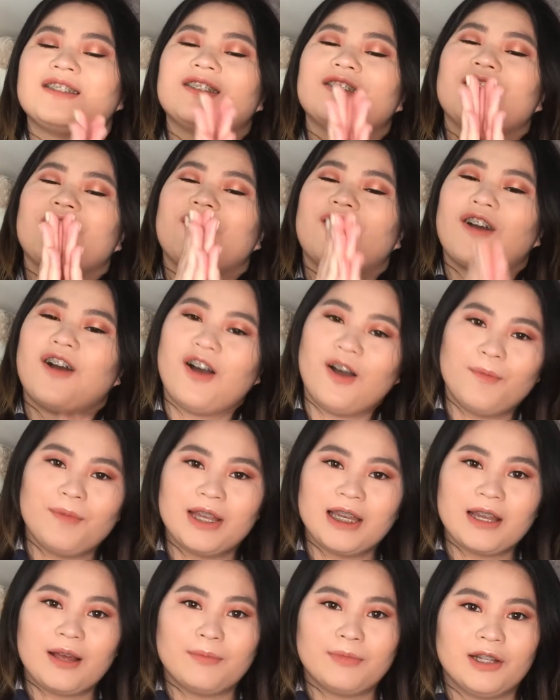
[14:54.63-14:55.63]
to
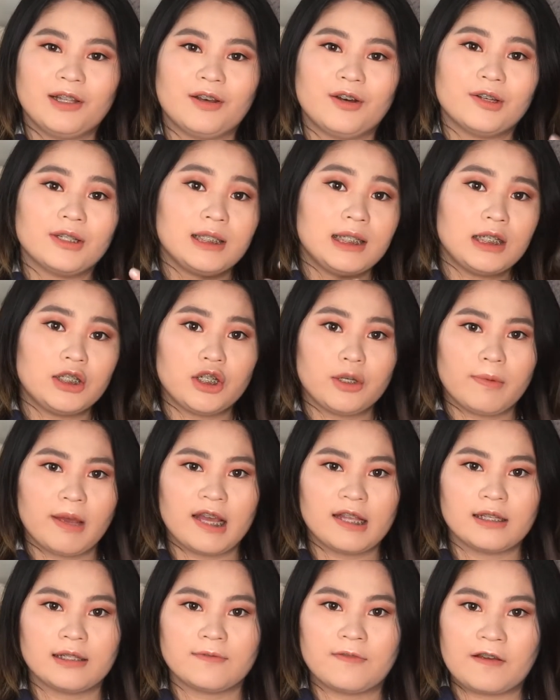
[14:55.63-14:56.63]
comment down below, did you
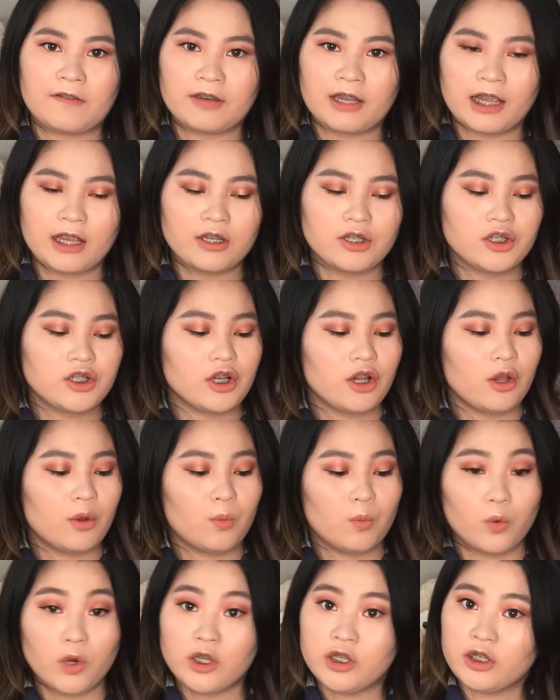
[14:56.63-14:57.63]
buy this
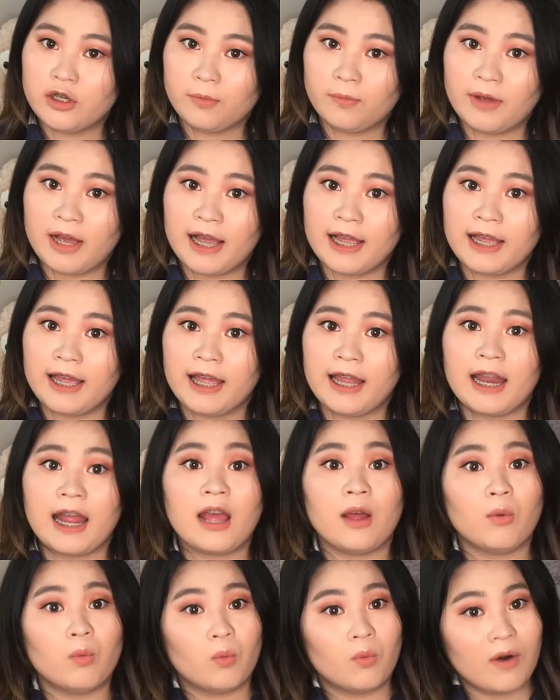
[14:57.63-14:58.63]
foundation, would you buy it,
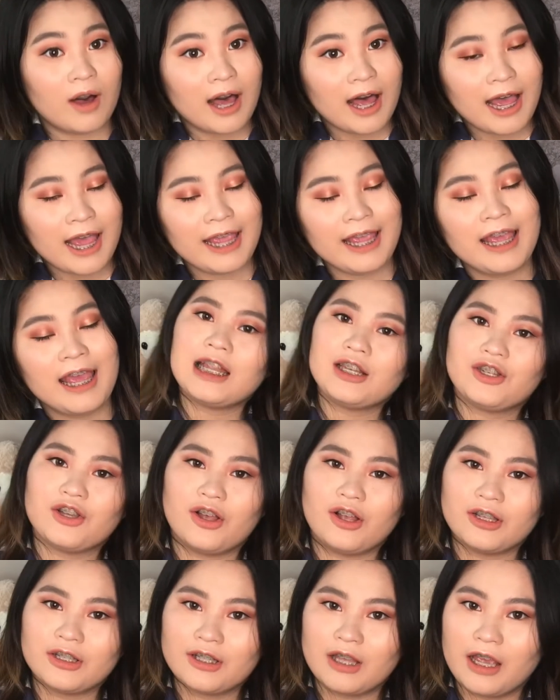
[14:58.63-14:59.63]
and why? And
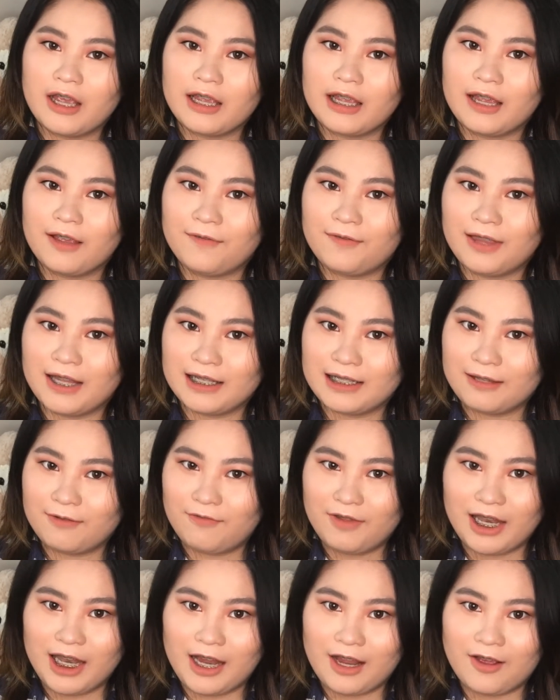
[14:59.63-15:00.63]
also give this
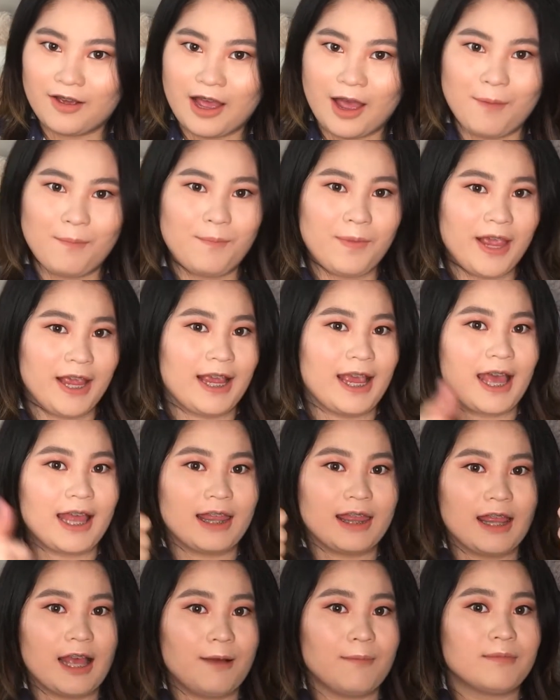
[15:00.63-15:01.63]
video a big
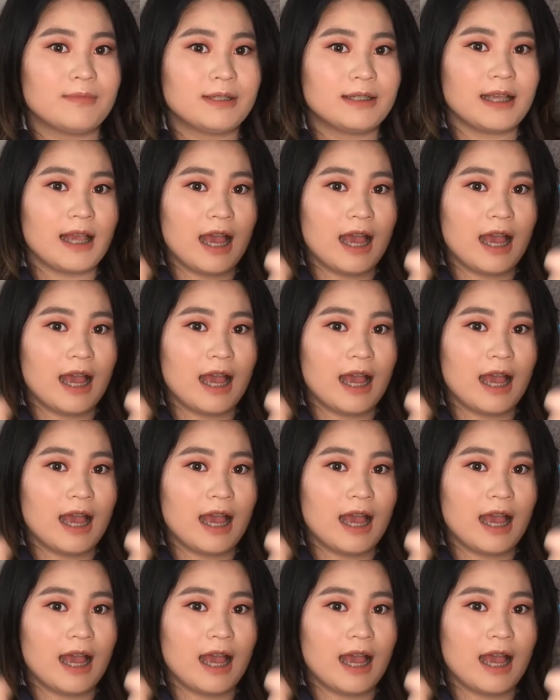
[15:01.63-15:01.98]
thumbs